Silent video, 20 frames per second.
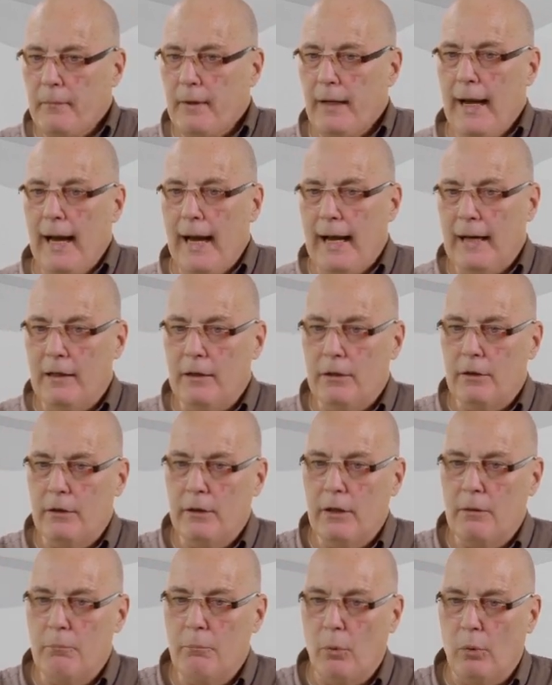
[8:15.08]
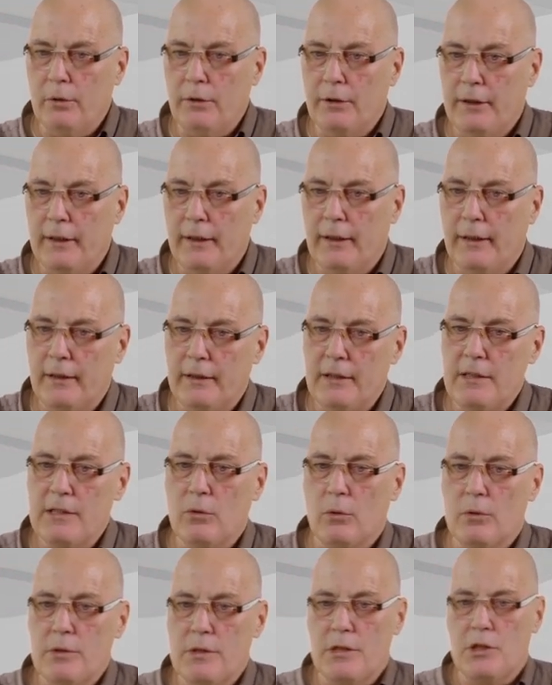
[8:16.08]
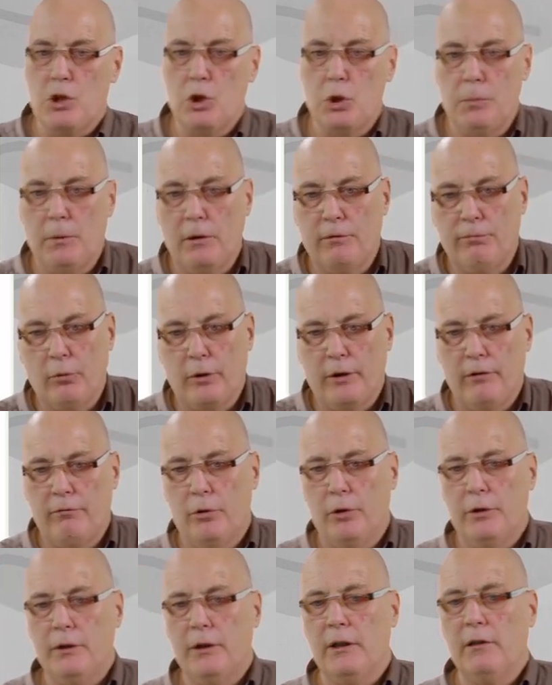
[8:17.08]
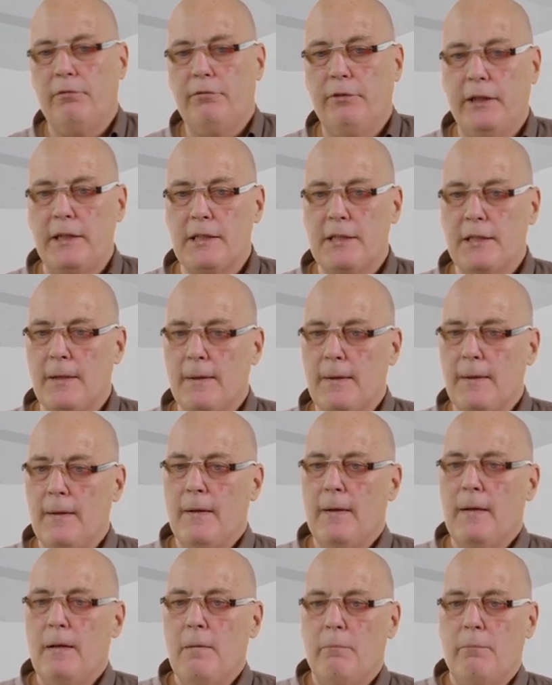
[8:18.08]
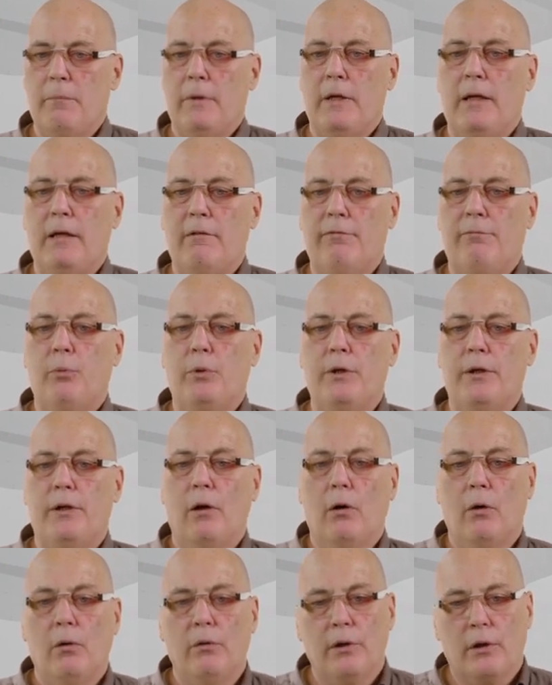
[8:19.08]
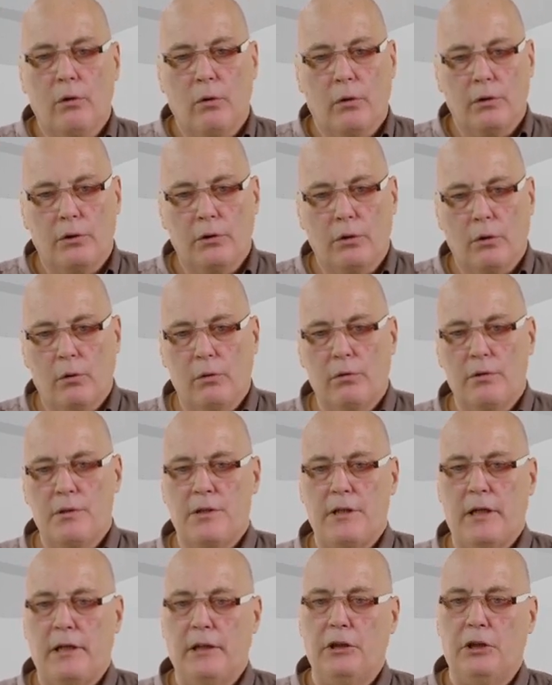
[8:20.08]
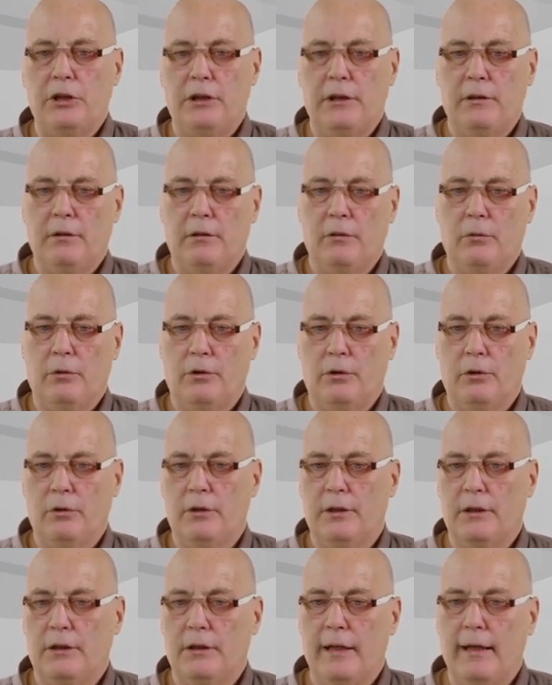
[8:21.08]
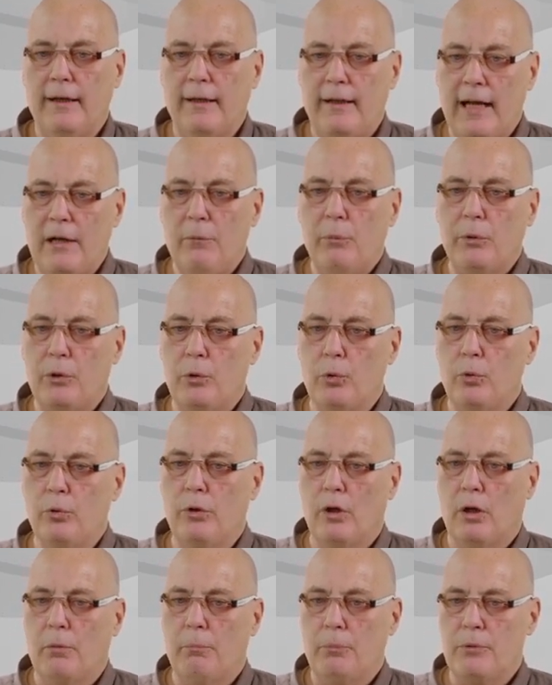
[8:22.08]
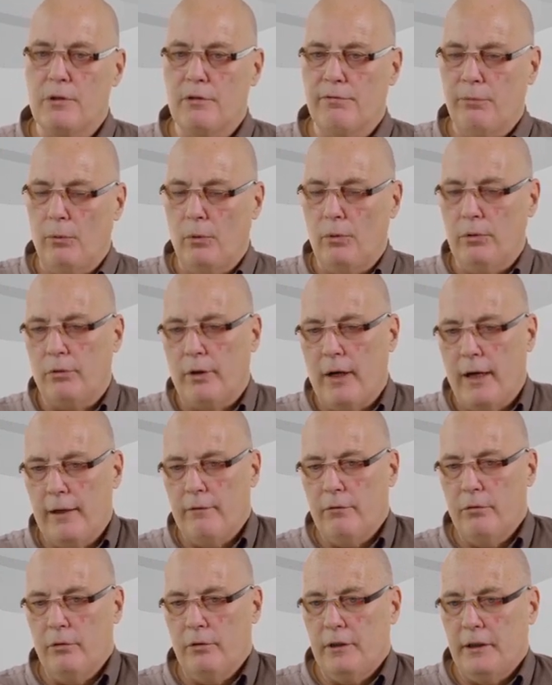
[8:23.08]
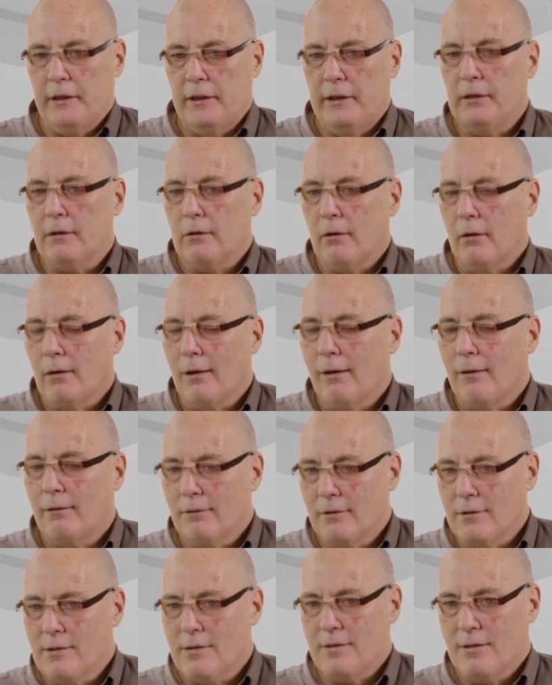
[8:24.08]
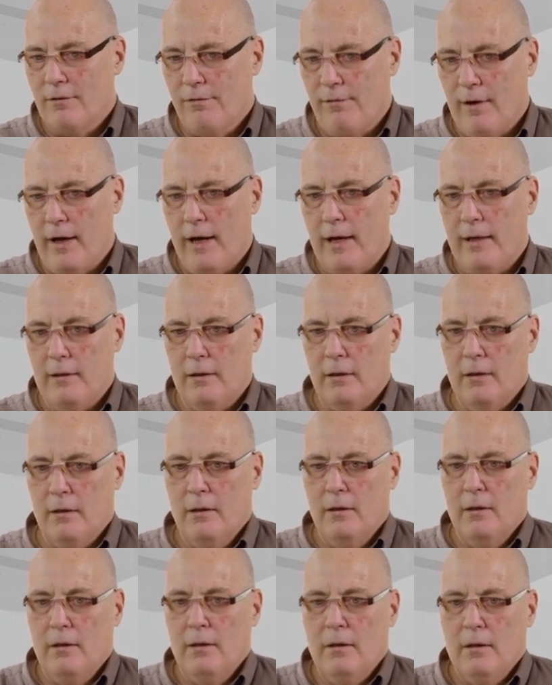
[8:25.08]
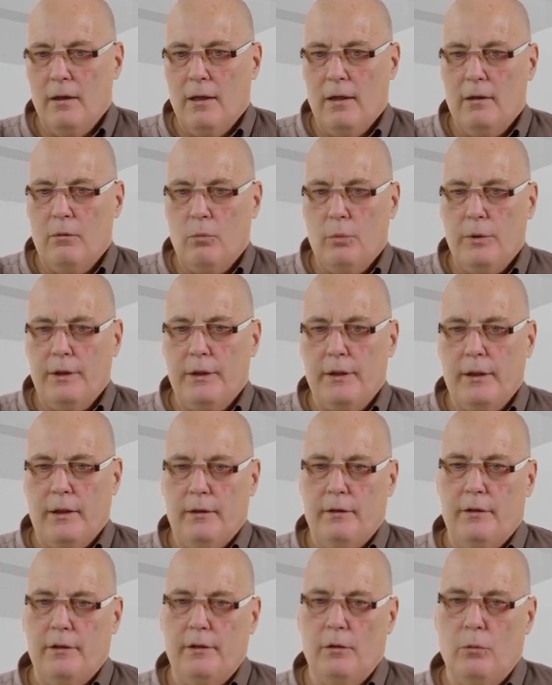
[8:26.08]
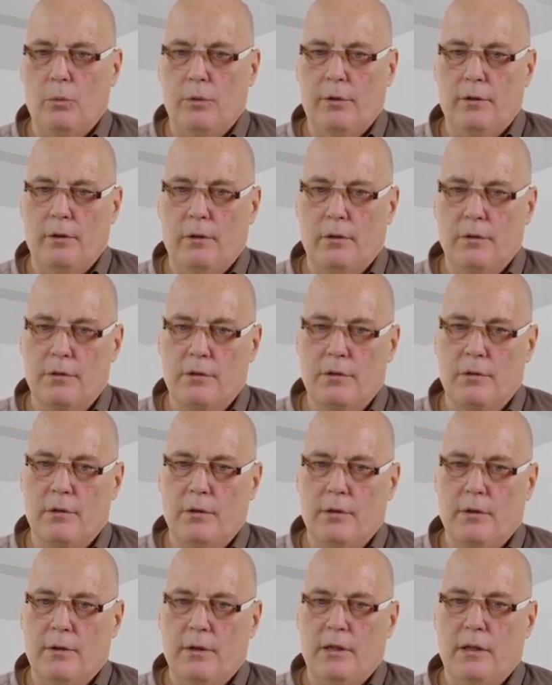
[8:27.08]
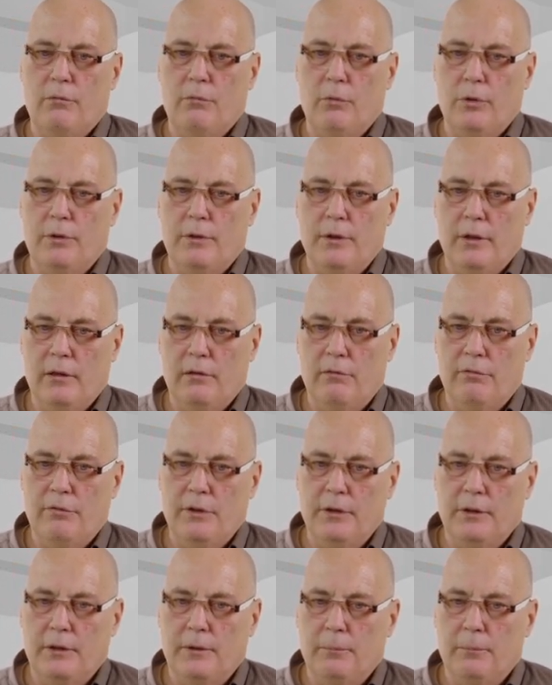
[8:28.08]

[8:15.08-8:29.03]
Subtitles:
And important here, it is also suitable for inverter infeeds if we know the control strategy to a certain extent, and that we do know. Because the fault right-through techniques are now defined, and we can deal with those inverter infeeds.